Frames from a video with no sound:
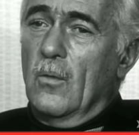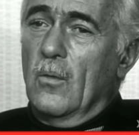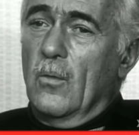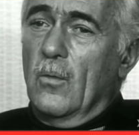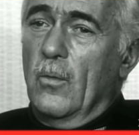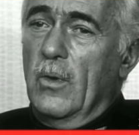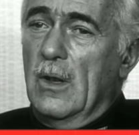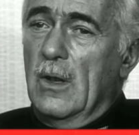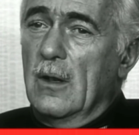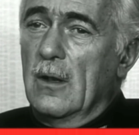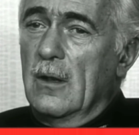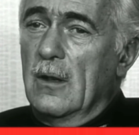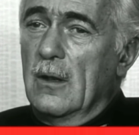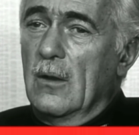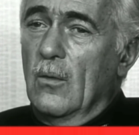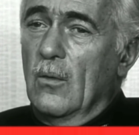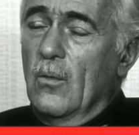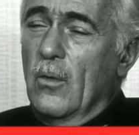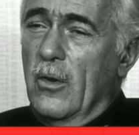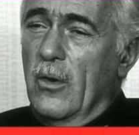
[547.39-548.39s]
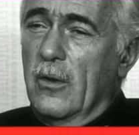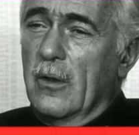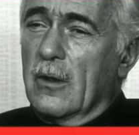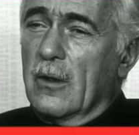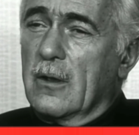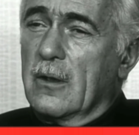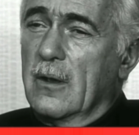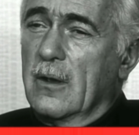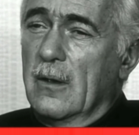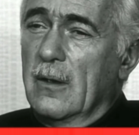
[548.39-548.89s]
will
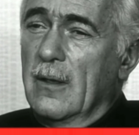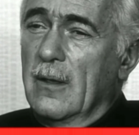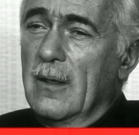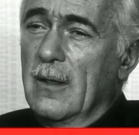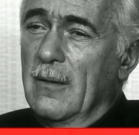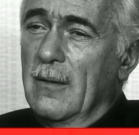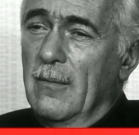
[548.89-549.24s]
work